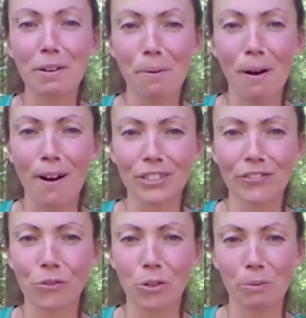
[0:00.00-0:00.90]
paws
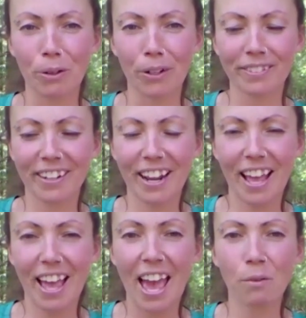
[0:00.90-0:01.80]
forward,
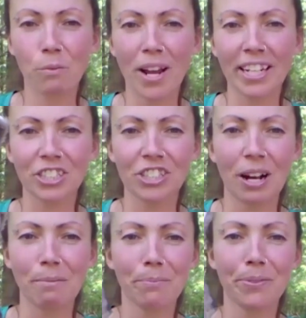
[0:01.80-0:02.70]
and when it
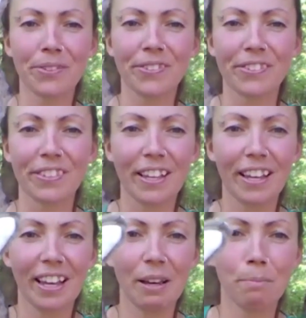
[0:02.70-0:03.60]
jumps,
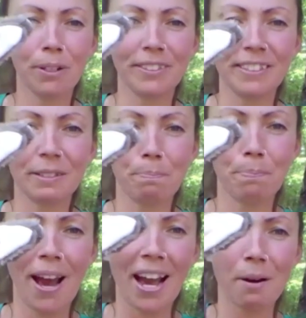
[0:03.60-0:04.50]
puts its
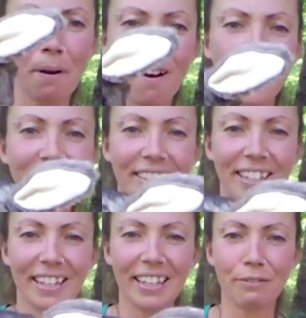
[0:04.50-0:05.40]
back paws
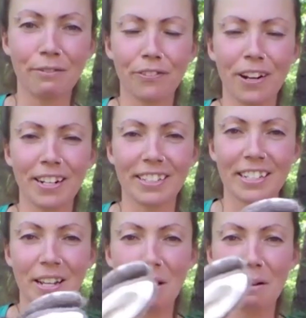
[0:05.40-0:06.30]
in
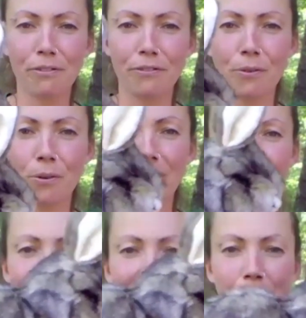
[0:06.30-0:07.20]
front before
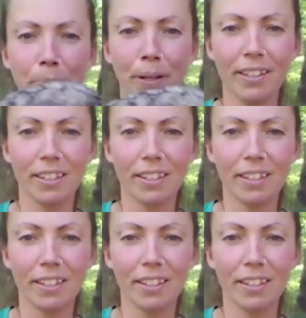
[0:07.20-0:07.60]
leaping.